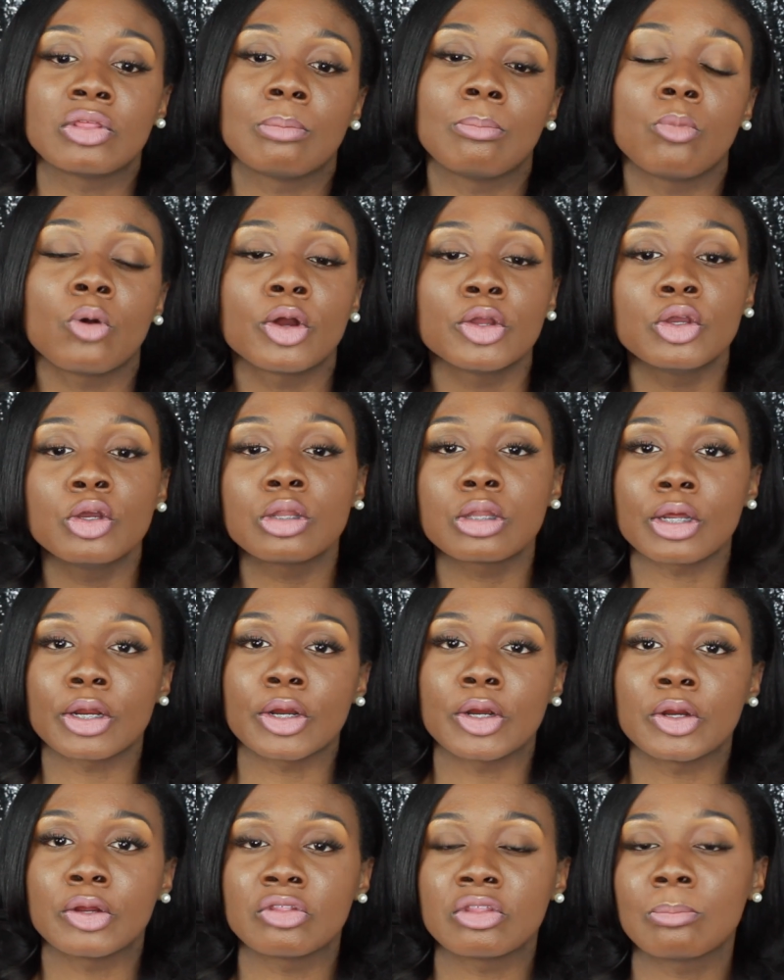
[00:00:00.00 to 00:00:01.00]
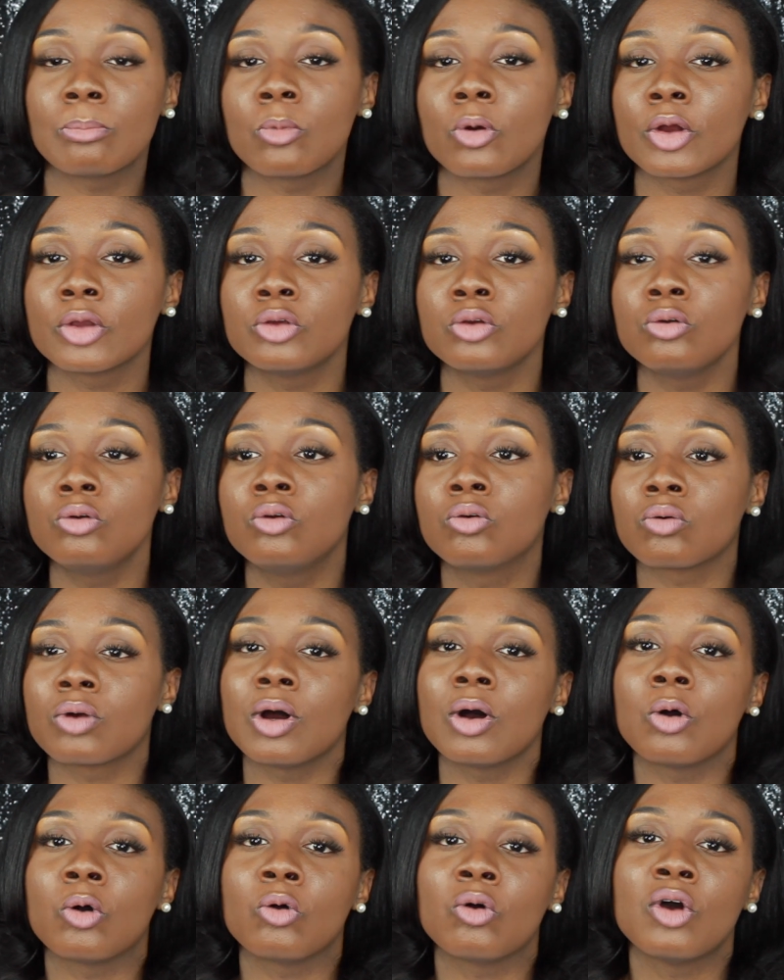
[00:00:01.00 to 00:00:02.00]
The more you learn, the more you
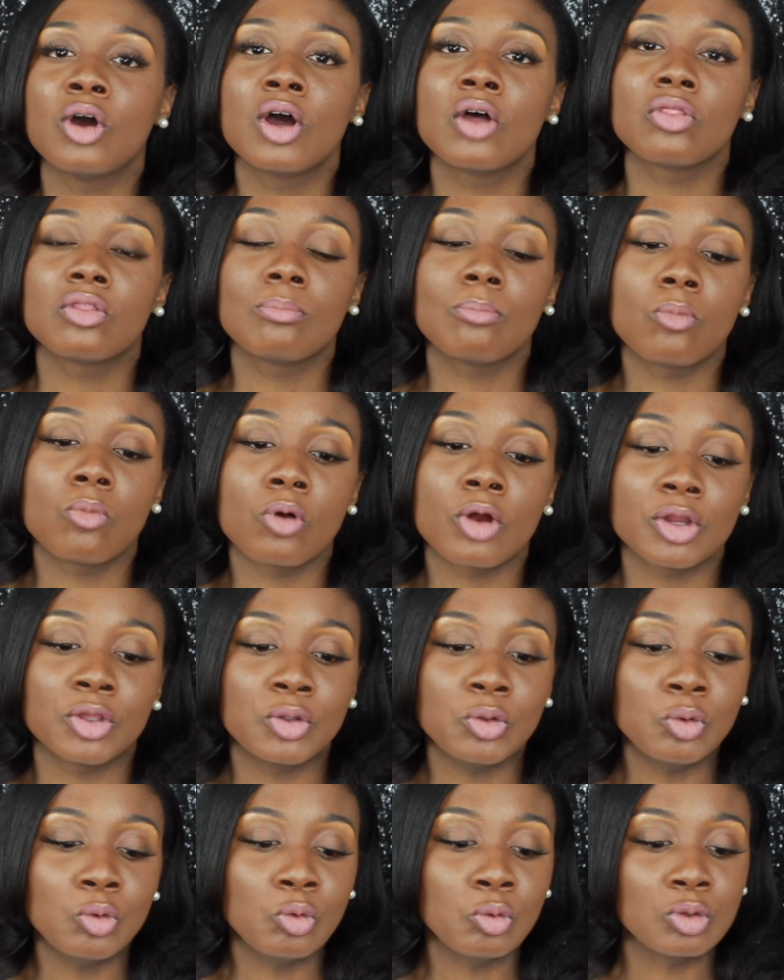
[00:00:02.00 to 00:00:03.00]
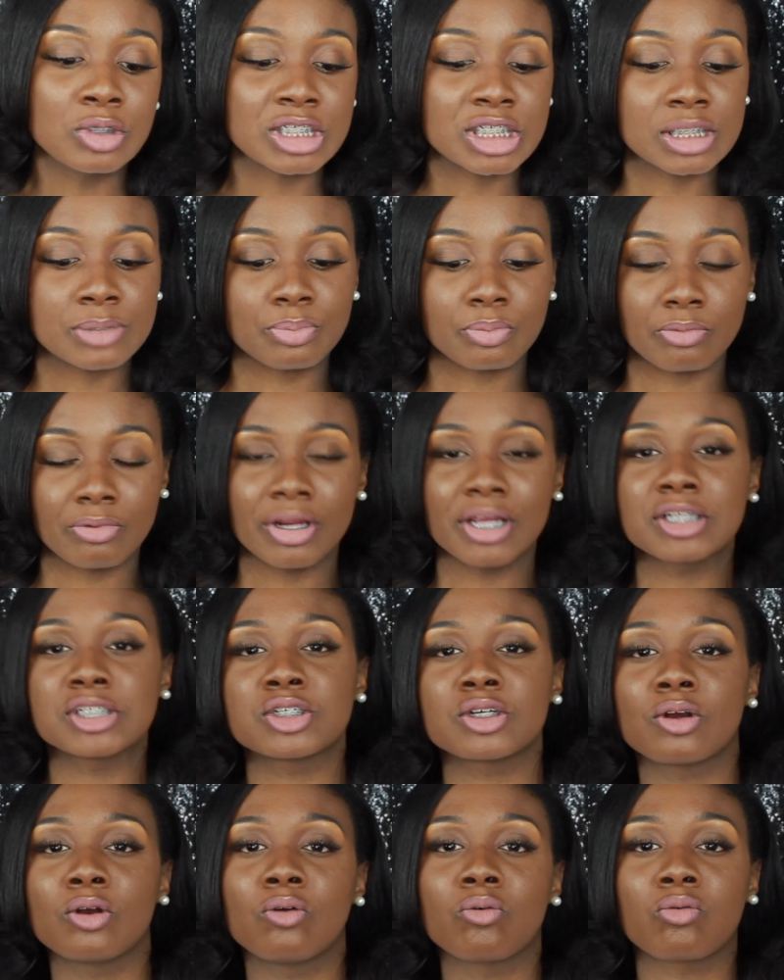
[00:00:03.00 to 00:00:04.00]
grow, the more you
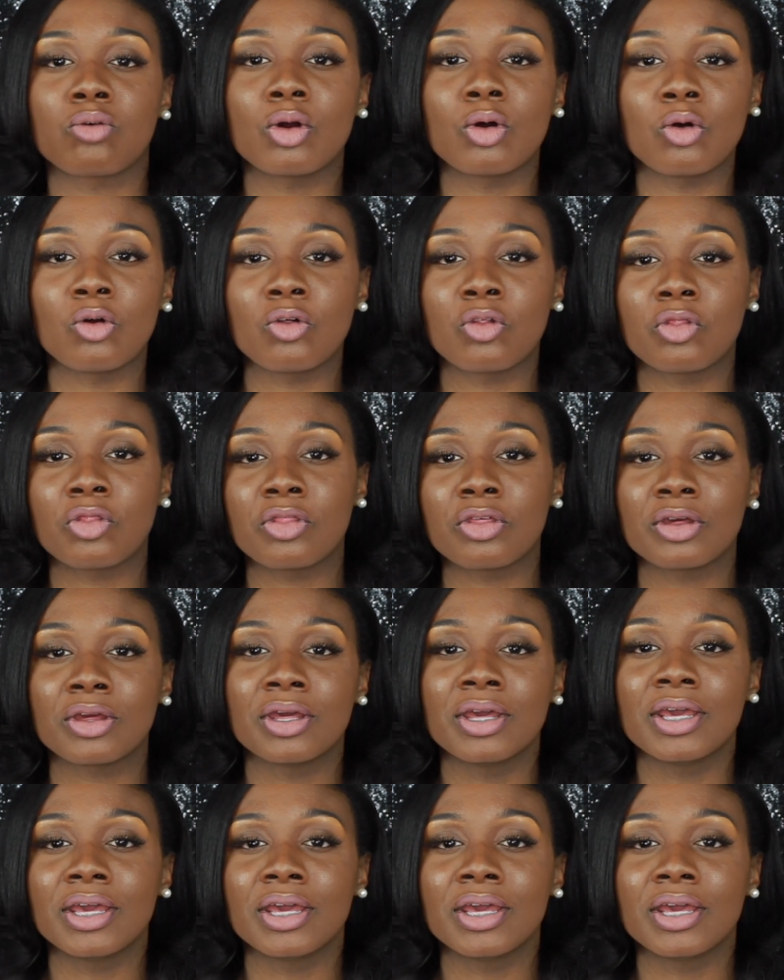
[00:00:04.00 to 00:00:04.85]
spread your growth